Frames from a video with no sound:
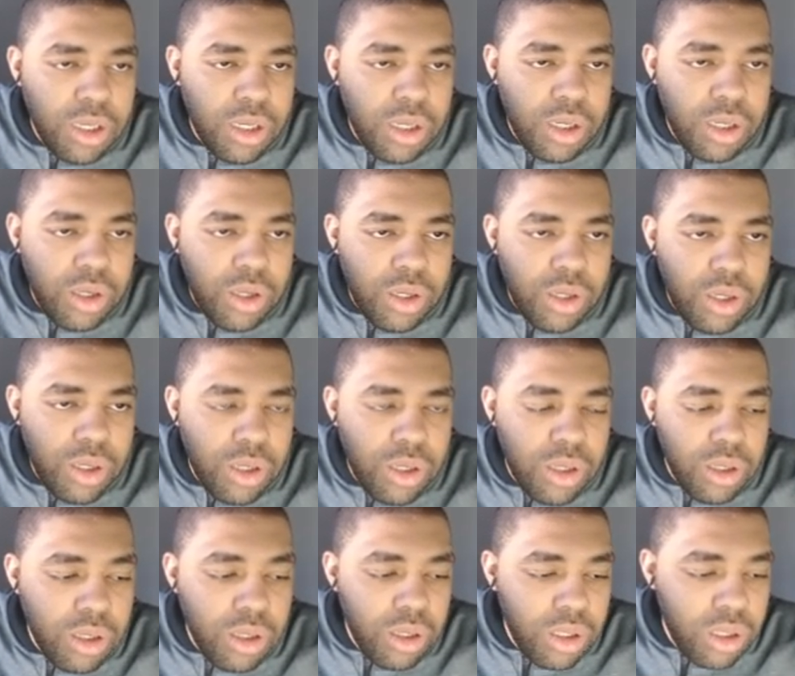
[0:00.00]

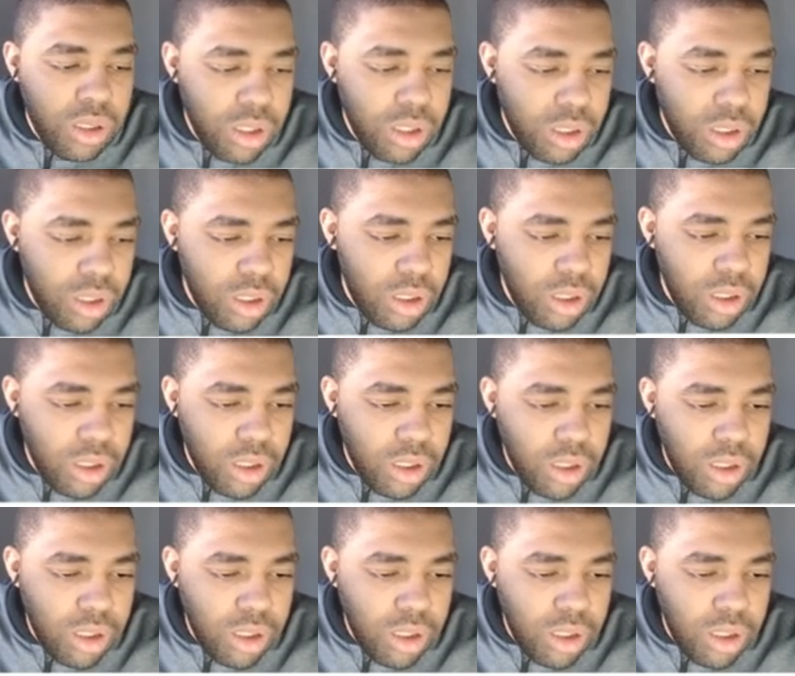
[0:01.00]
[no speech]